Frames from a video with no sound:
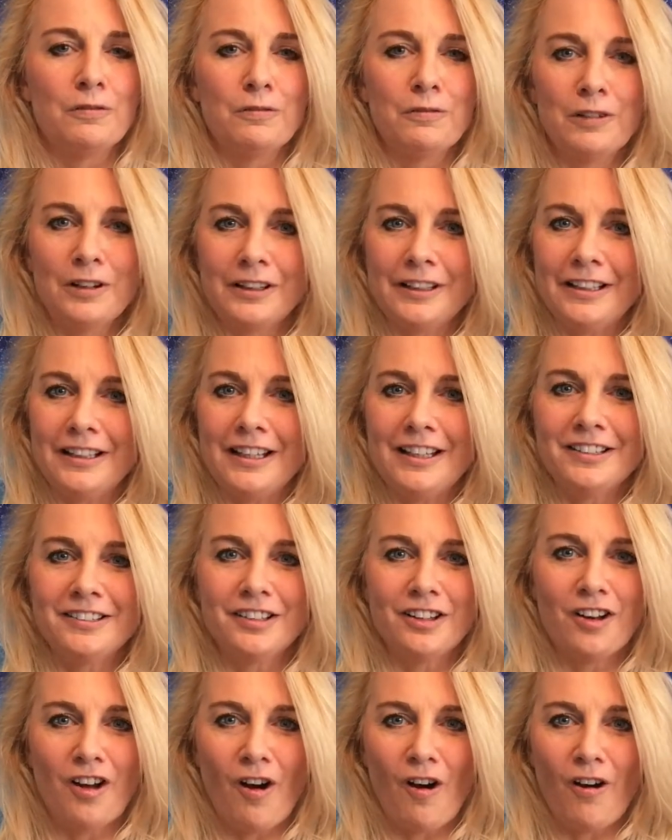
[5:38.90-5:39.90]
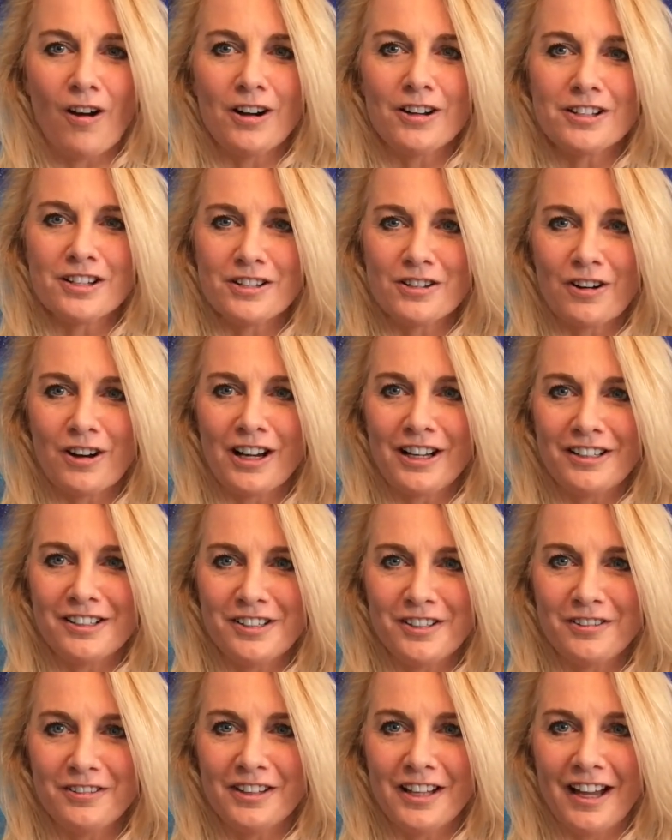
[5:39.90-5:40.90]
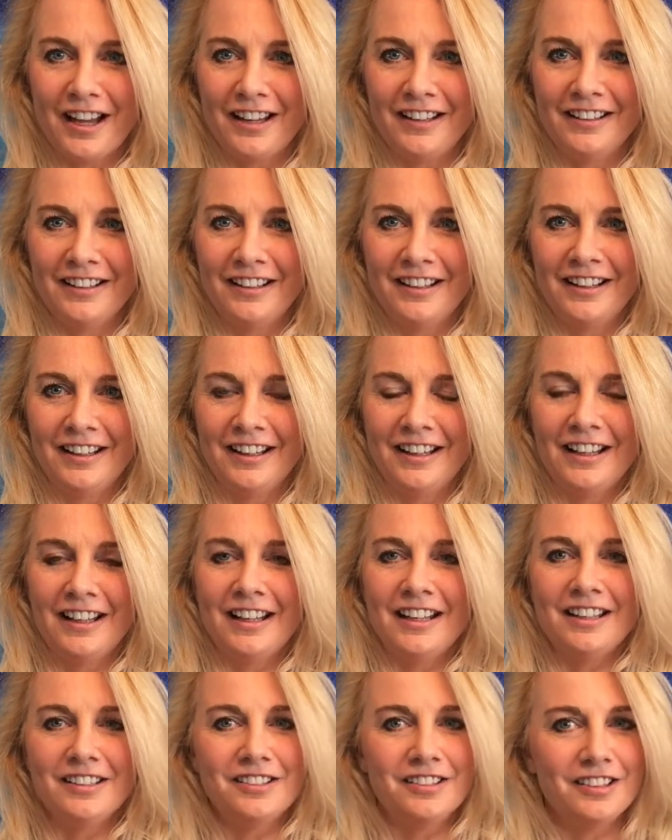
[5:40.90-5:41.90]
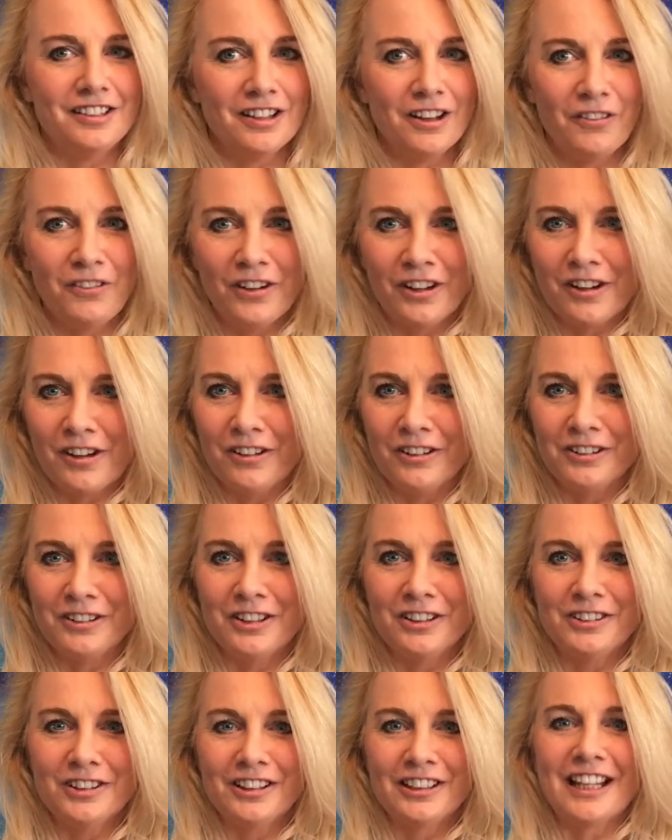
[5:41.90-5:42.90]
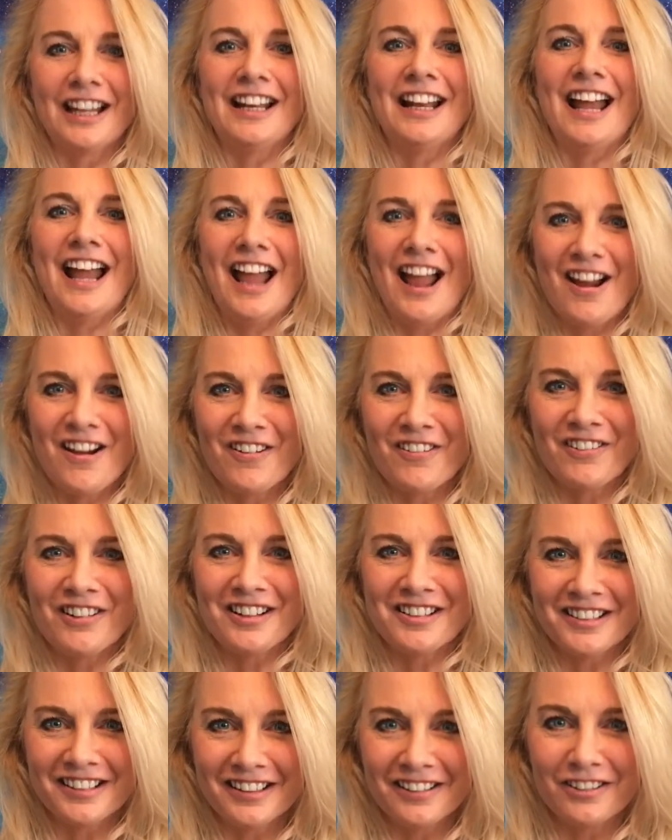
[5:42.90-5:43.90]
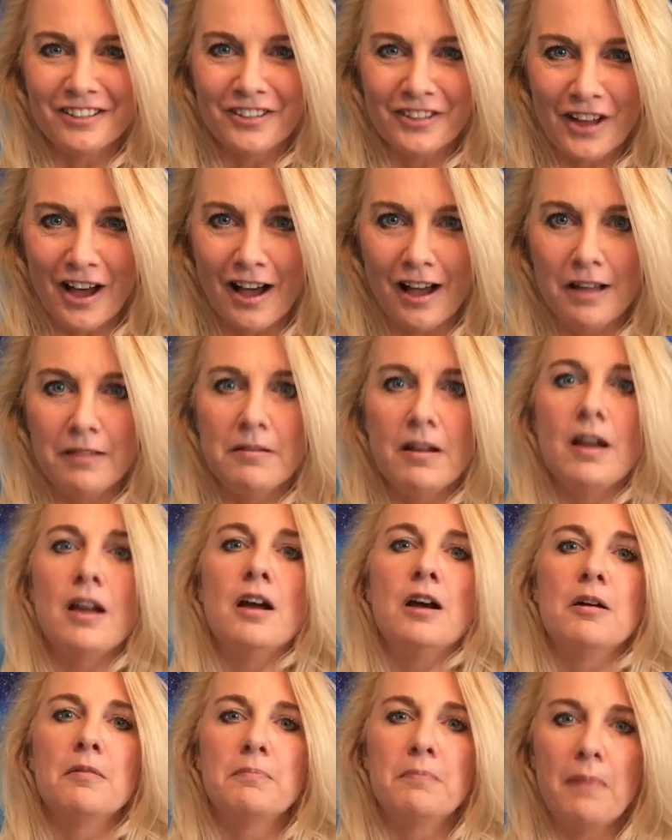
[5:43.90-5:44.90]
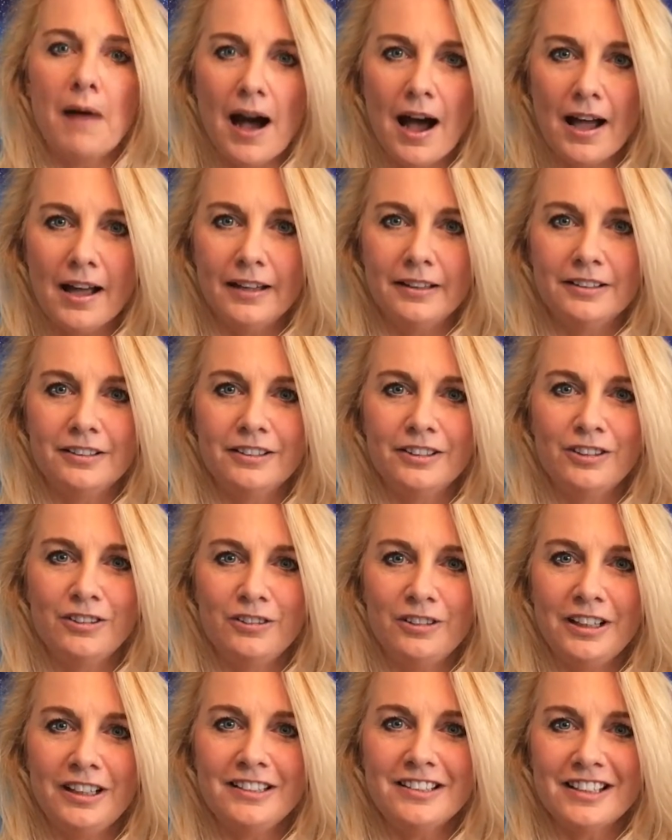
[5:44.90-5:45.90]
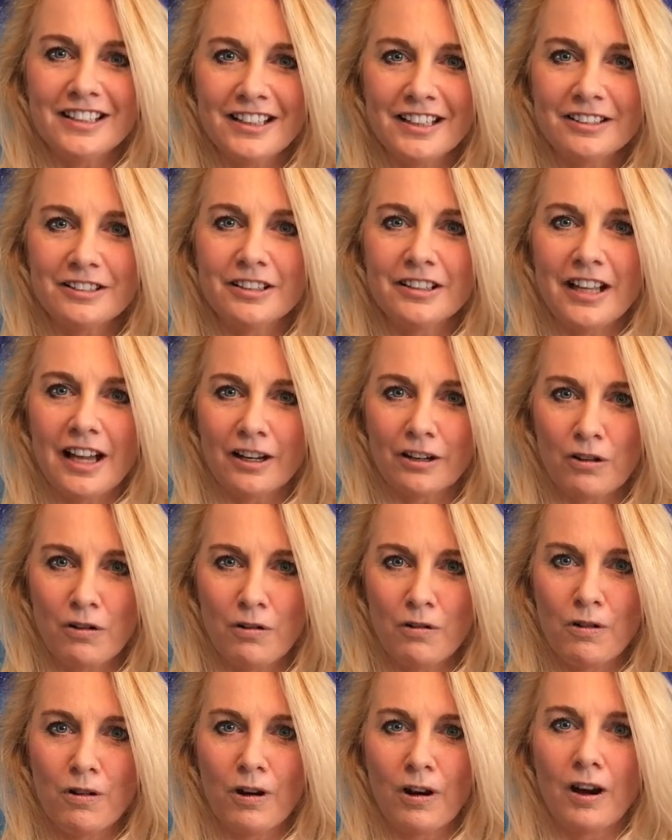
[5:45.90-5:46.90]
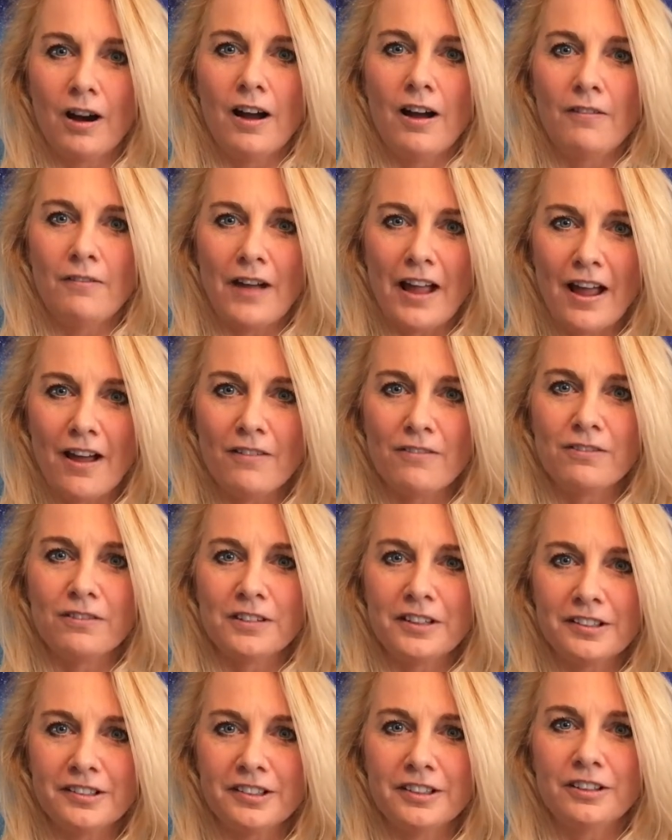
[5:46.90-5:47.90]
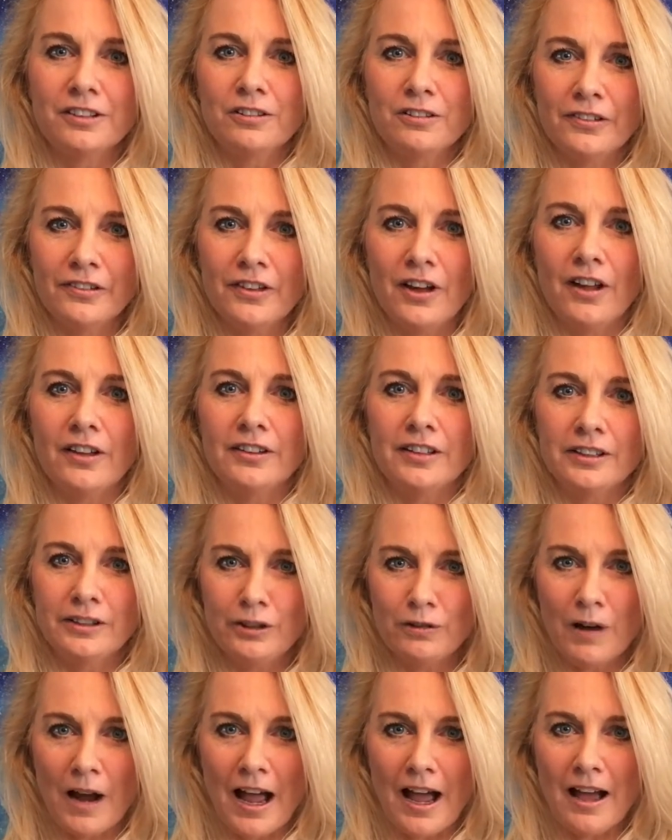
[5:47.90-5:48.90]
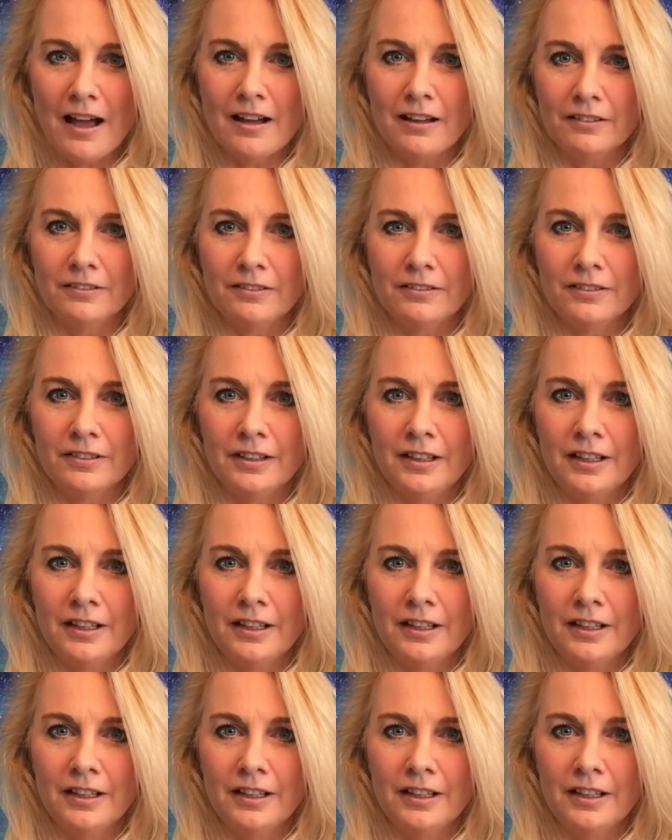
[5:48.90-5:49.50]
Really, it's an art to try and do that. It's difficult to look at every single thought, but you need to get to that core of every single thought that you have.